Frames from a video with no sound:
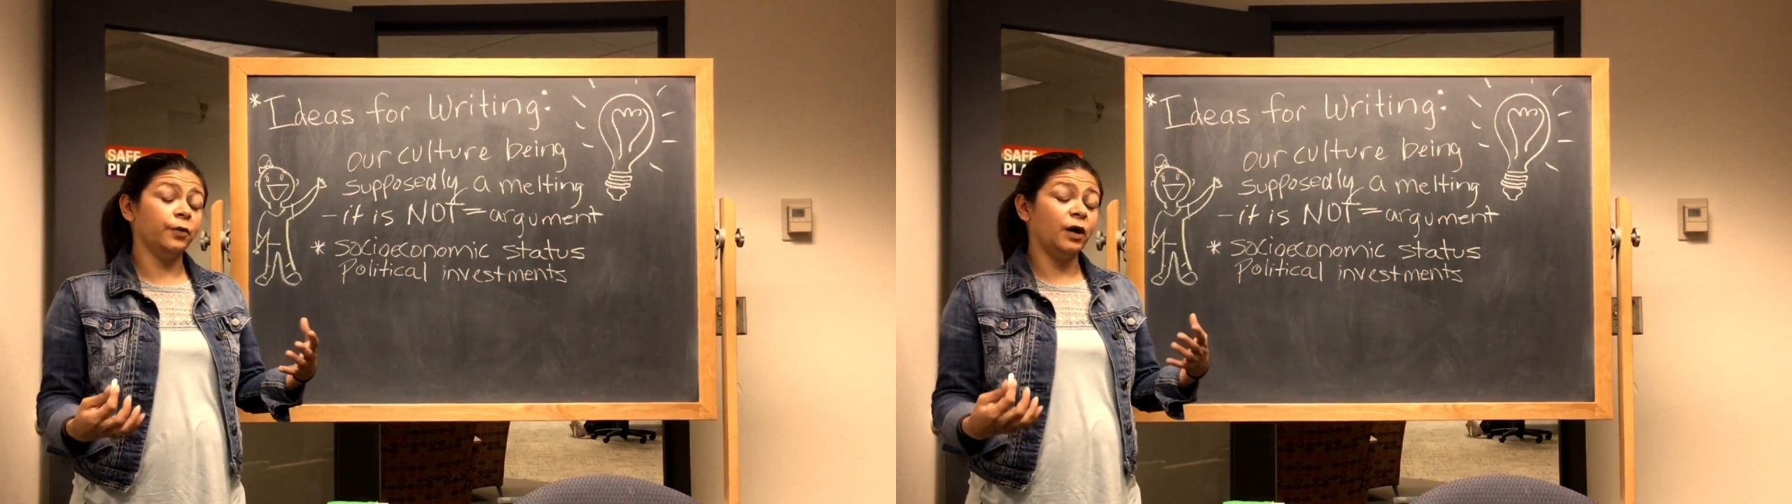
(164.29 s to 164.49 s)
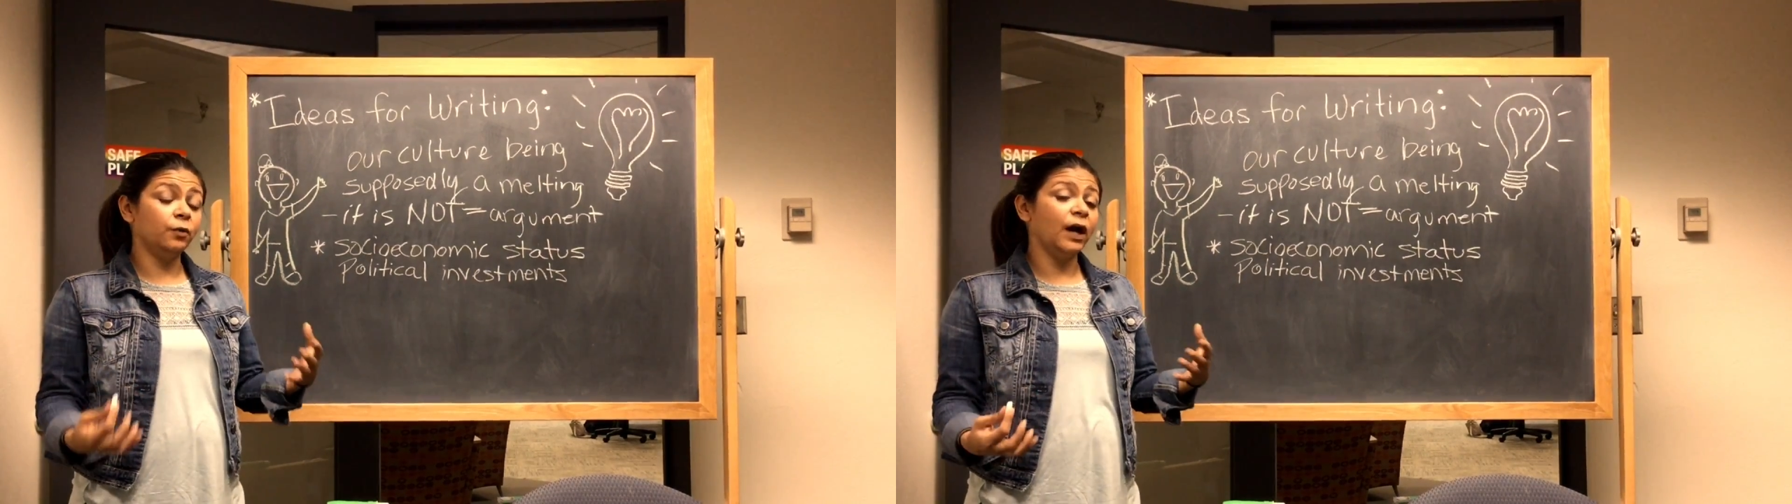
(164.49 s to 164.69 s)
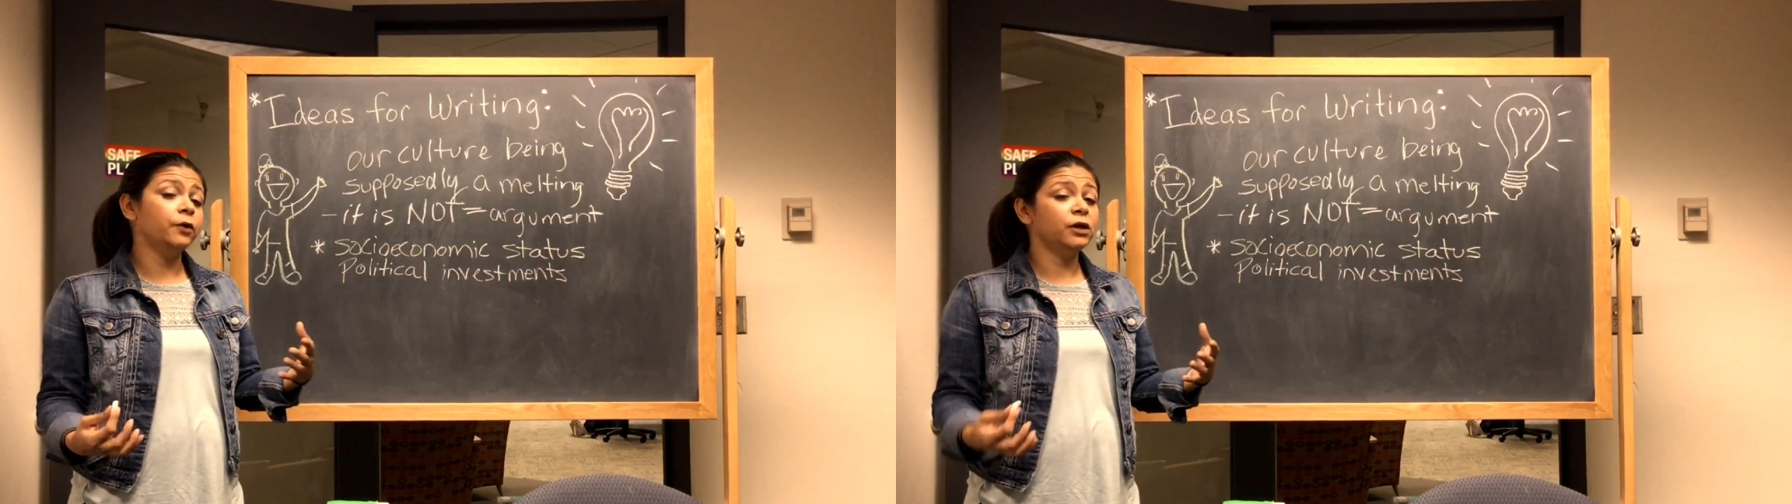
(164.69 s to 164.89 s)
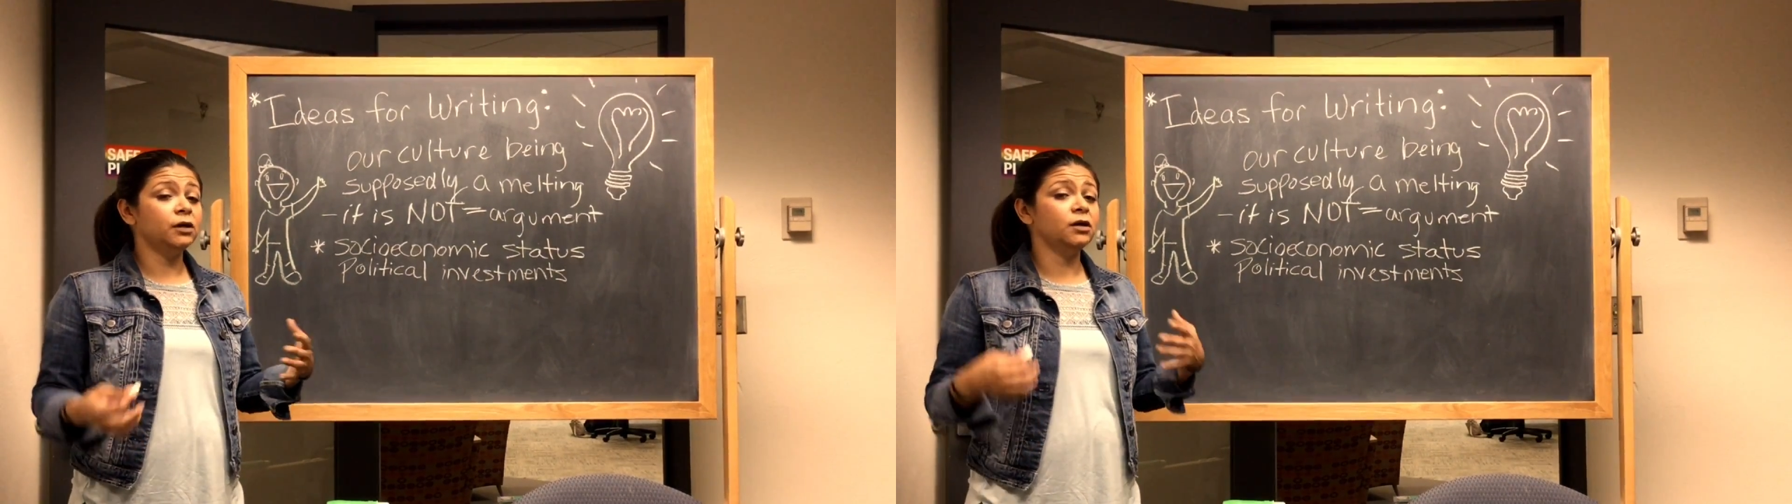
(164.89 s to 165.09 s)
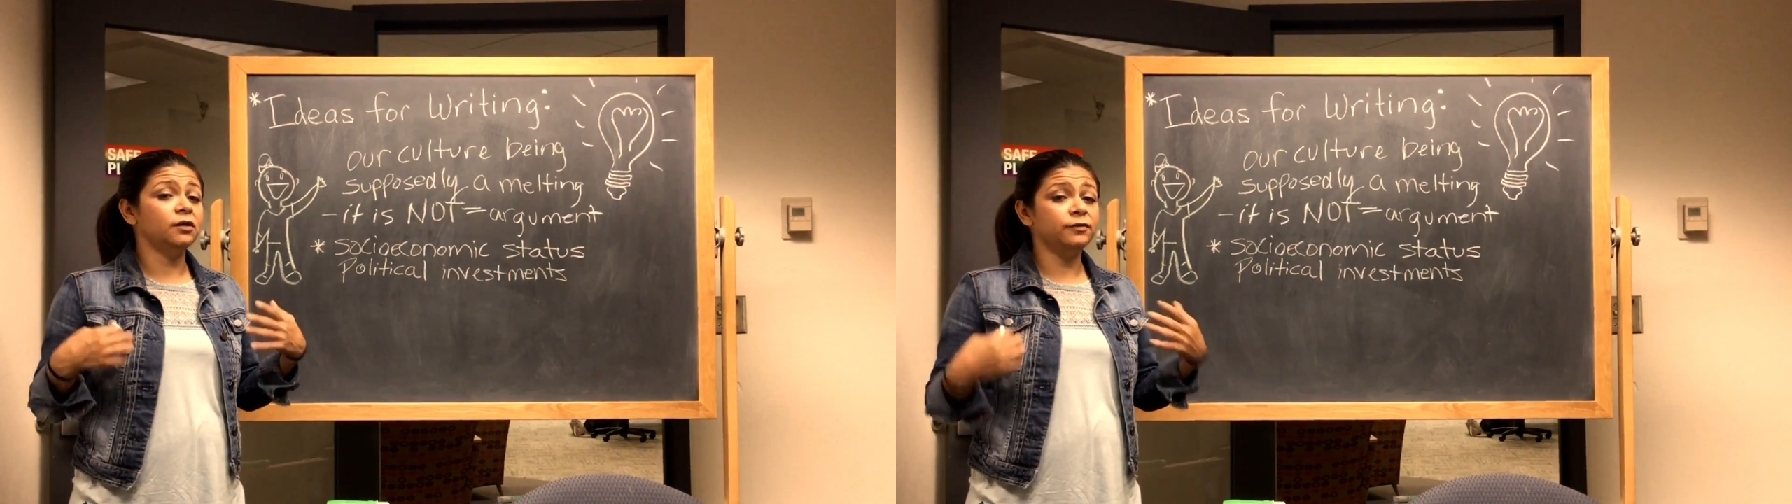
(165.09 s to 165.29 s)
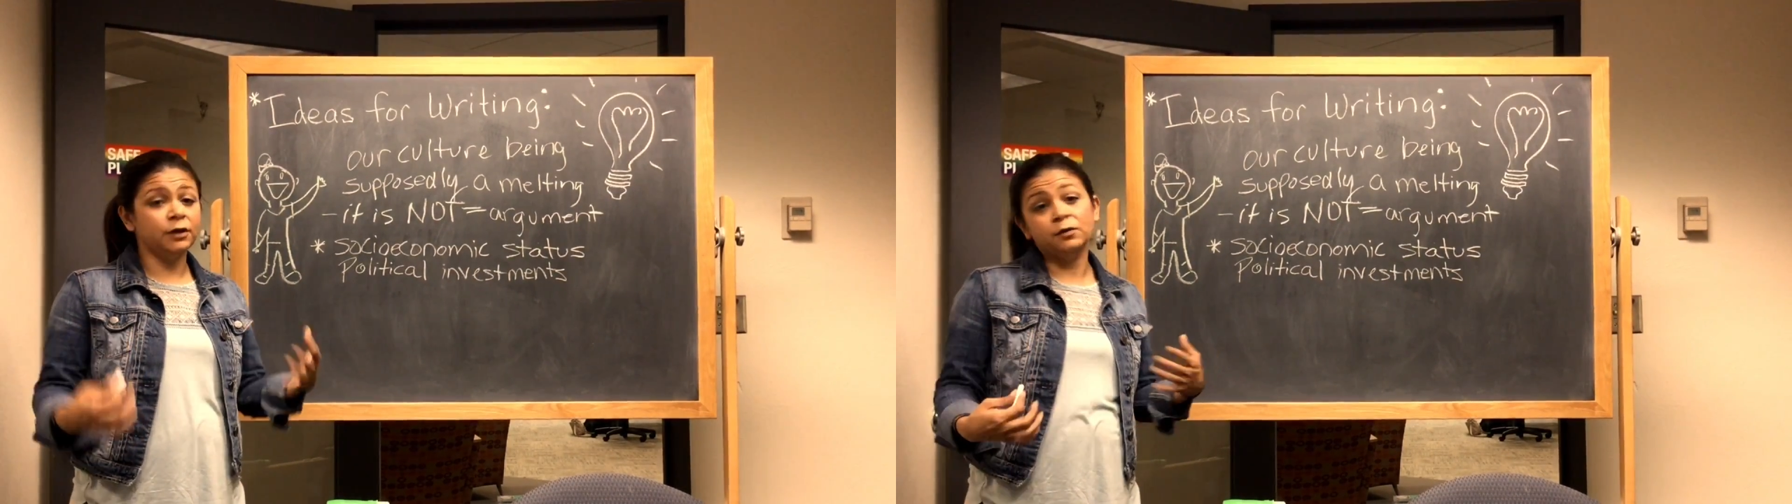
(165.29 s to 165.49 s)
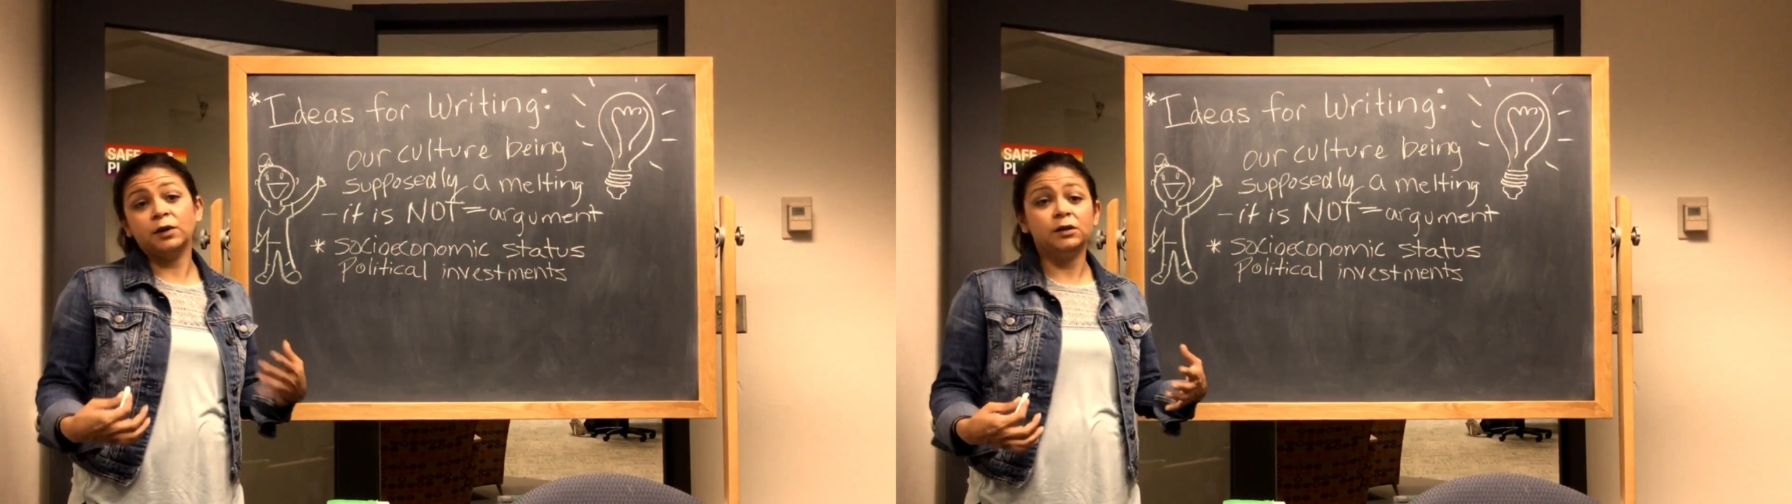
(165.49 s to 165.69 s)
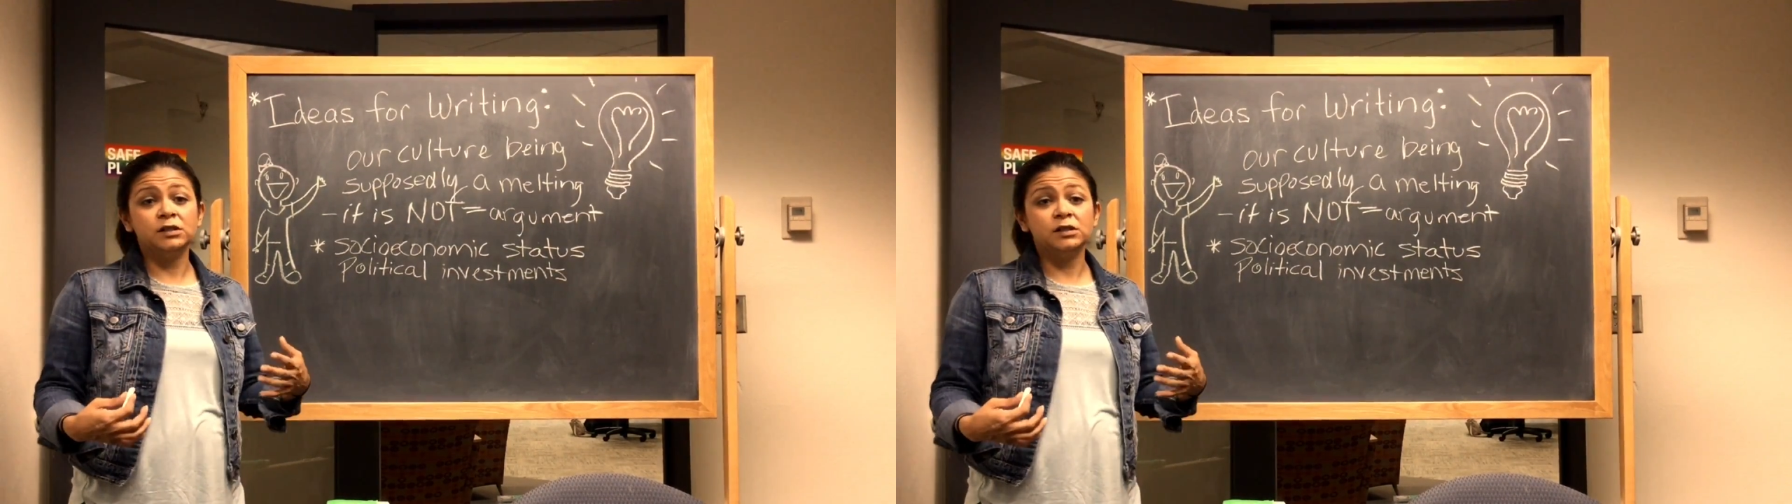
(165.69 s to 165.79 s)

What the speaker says: well-rounded and very well